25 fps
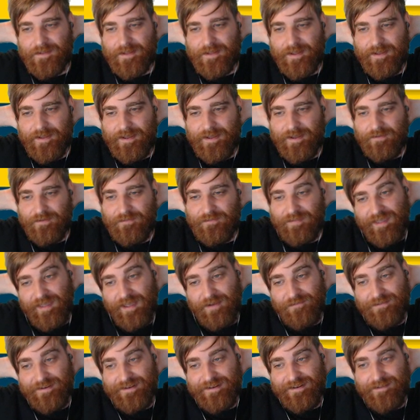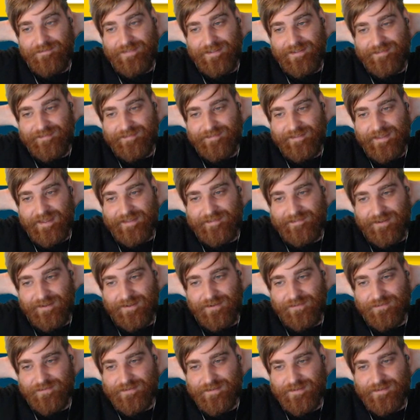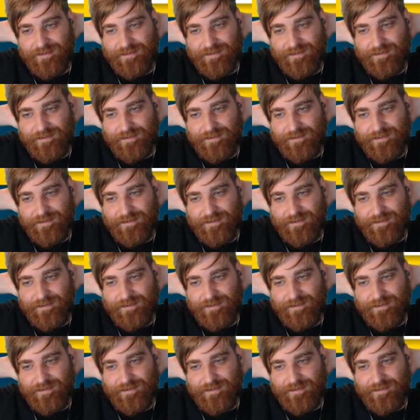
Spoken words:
Well, that one definitely stands out.